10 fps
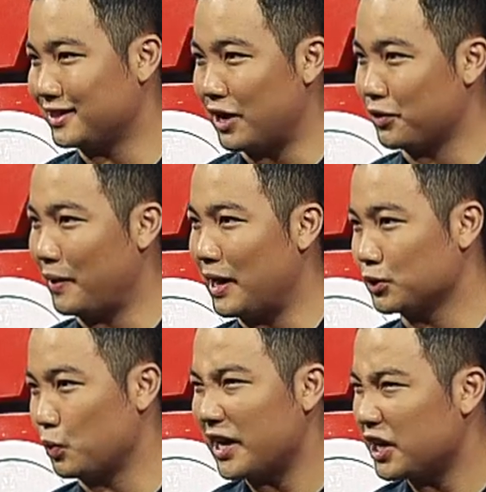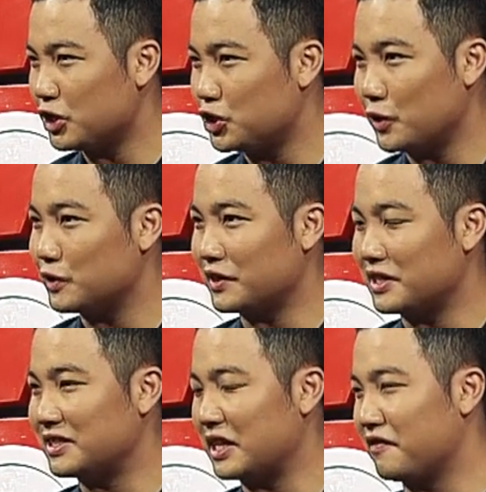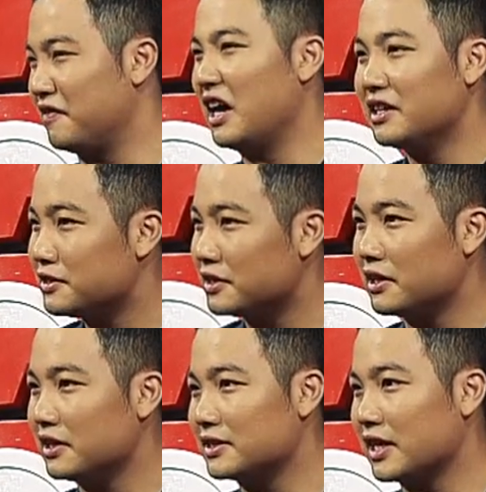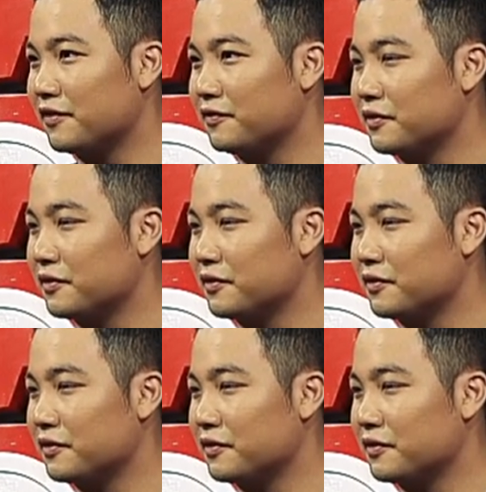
South Wales? Why did you choose it instead of London, instead of